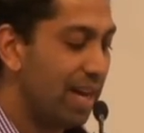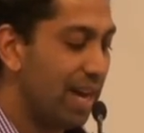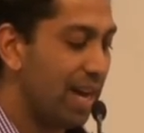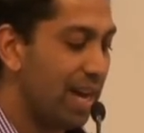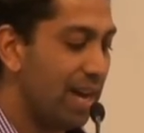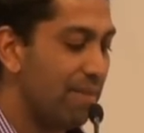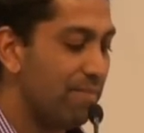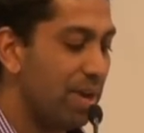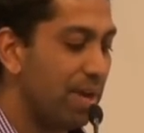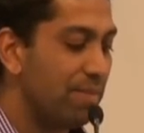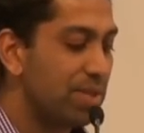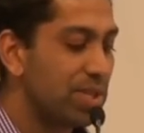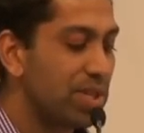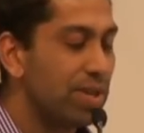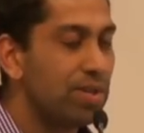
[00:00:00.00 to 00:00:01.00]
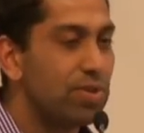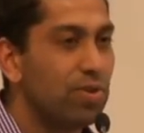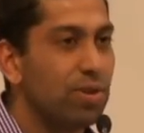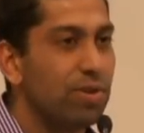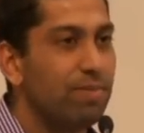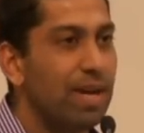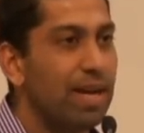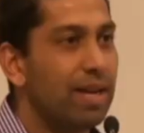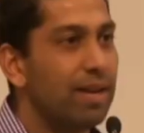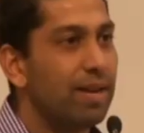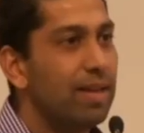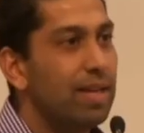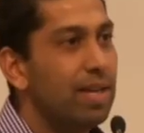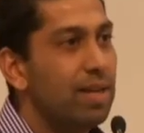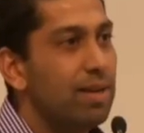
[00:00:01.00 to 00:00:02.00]
Um, and I'm just going to talk
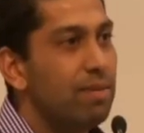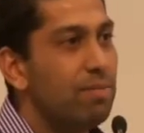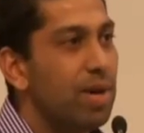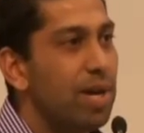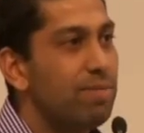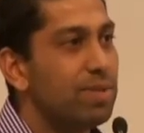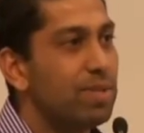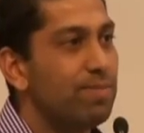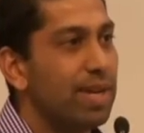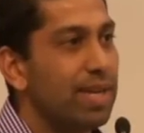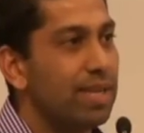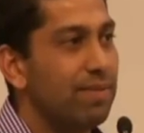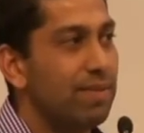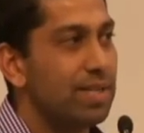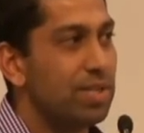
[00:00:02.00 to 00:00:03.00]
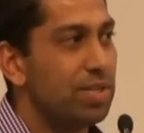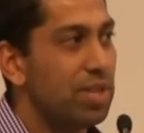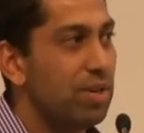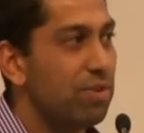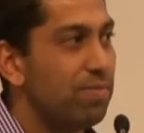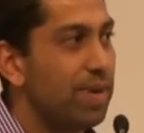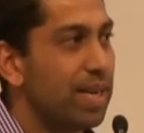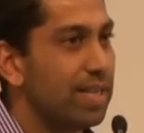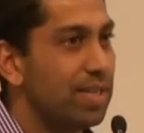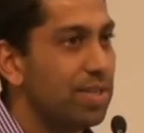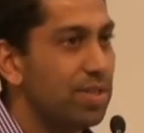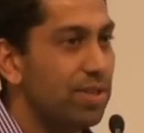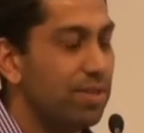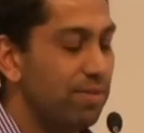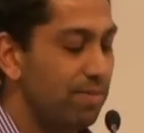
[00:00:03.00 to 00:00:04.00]
about my perspective as a general
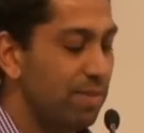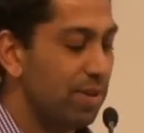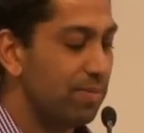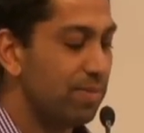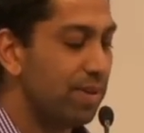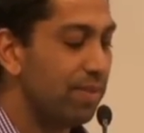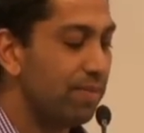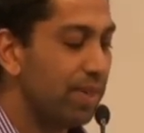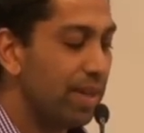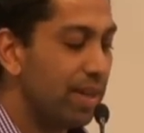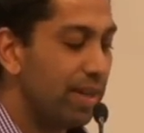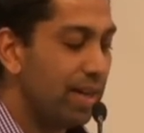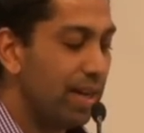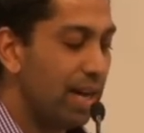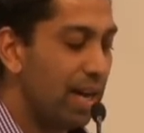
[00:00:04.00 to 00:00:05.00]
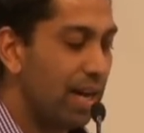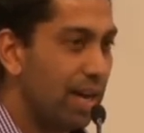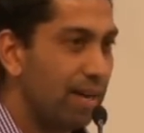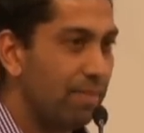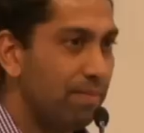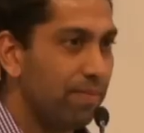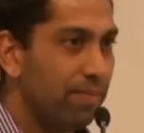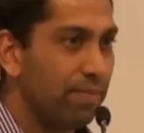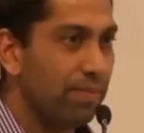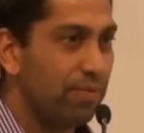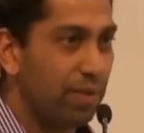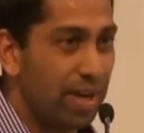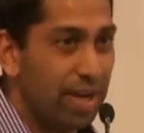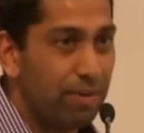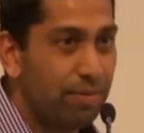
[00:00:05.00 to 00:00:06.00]
practitioner in Melbourne um,
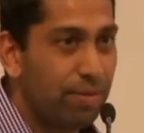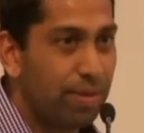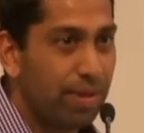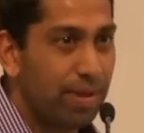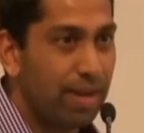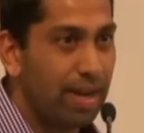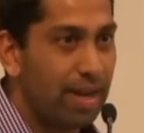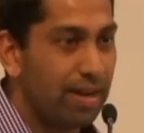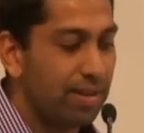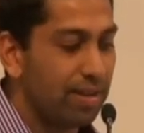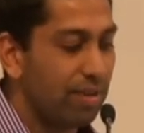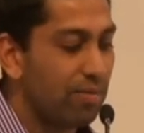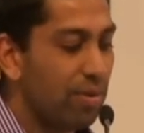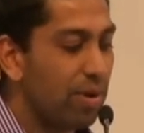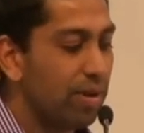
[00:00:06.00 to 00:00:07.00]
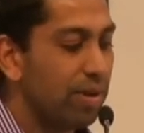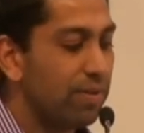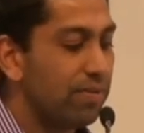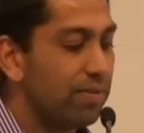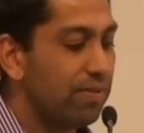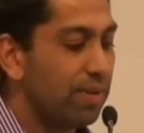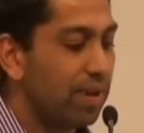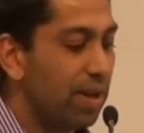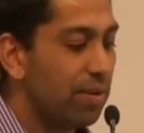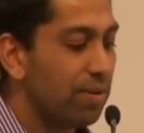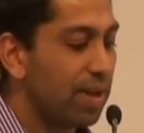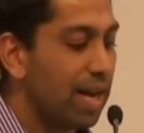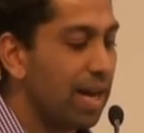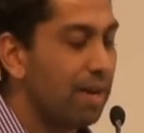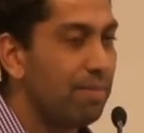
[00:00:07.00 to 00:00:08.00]
for health and the role of
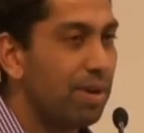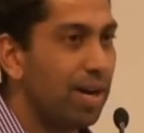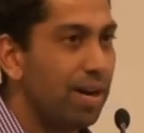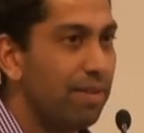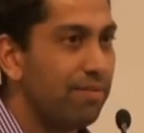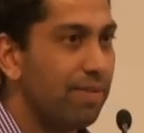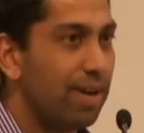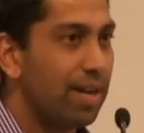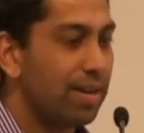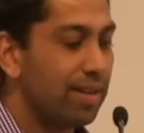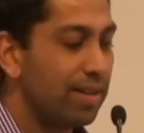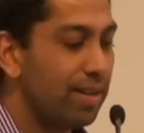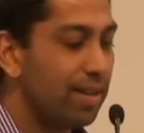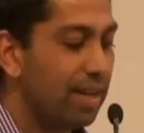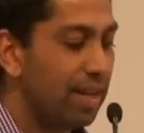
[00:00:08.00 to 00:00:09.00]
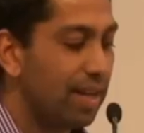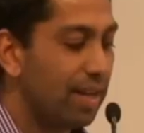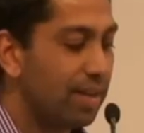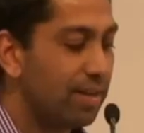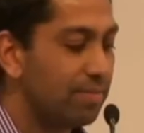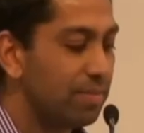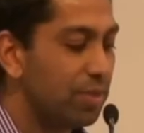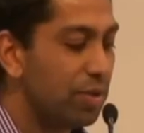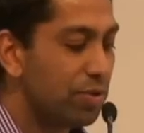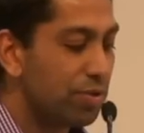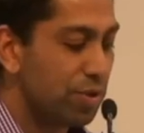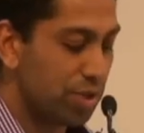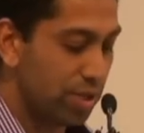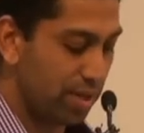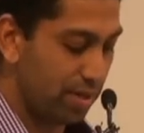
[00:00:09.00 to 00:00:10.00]
low-carb, high-fat um,
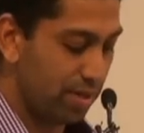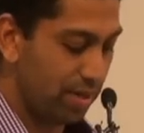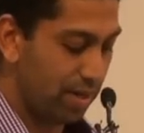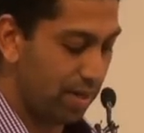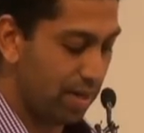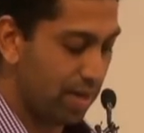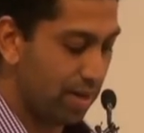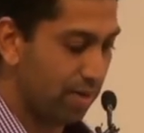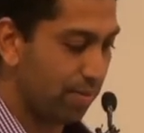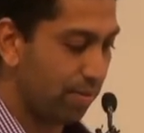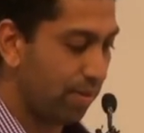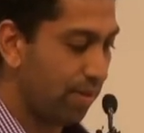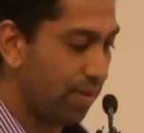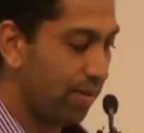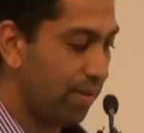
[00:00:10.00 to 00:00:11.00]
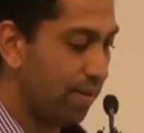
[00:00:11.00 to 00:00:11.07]
nutrition in health.